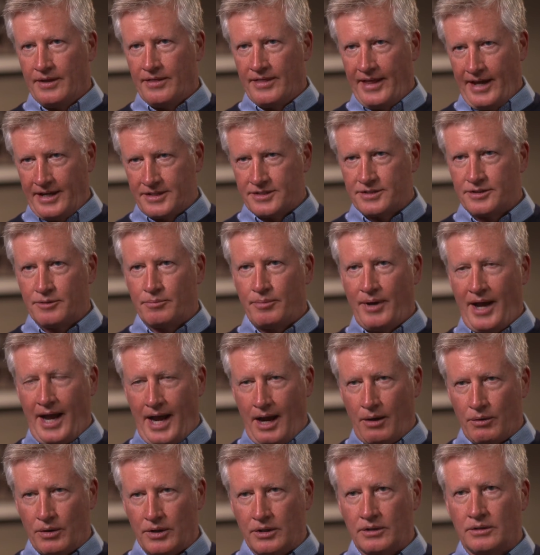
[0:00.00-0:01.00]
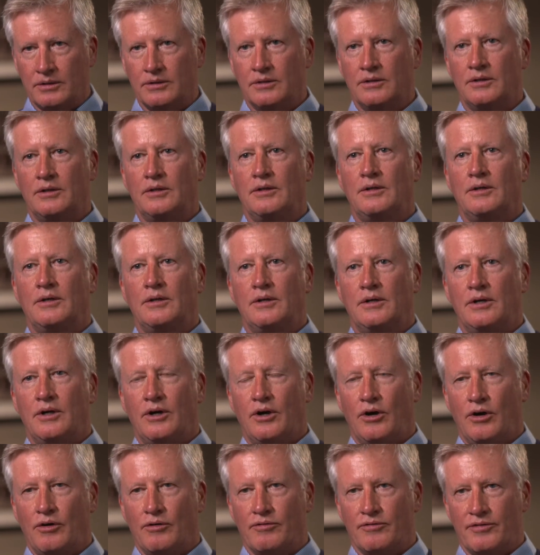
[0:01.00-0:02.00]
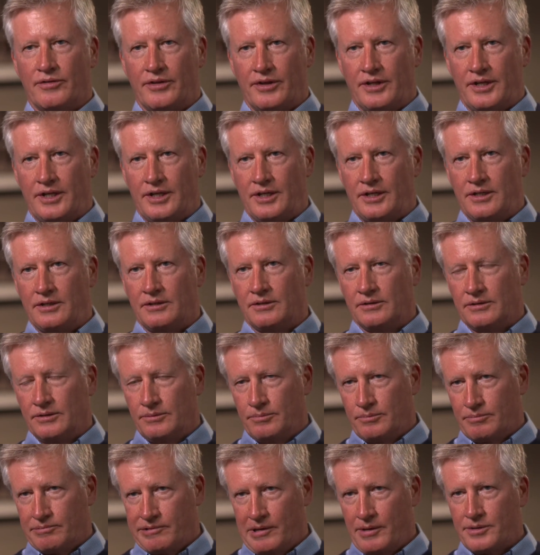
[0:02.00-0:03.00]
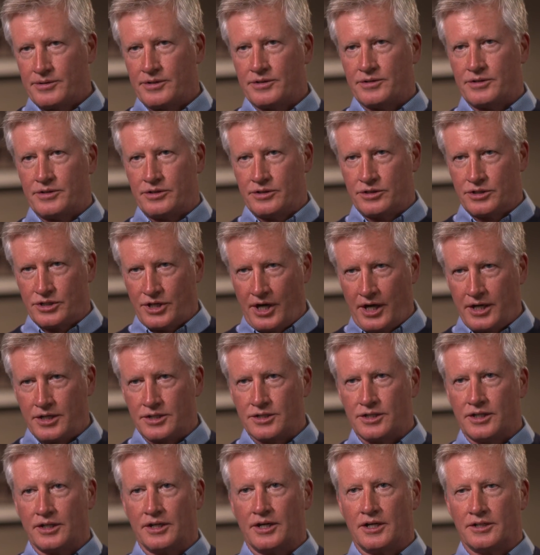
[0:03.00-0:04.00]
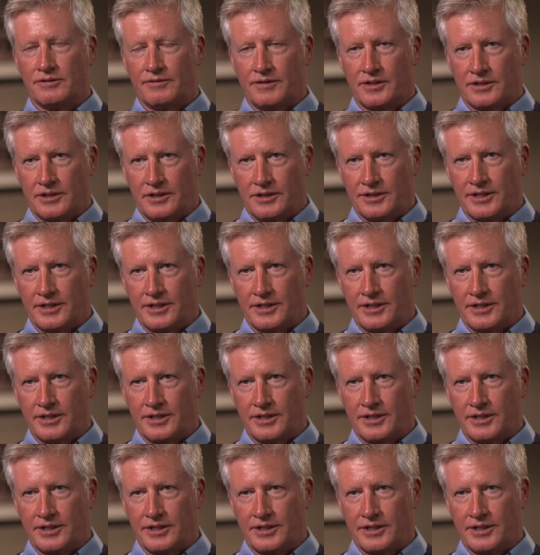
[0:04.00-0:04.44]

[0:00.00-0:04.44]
That's the power of the processes changing artificial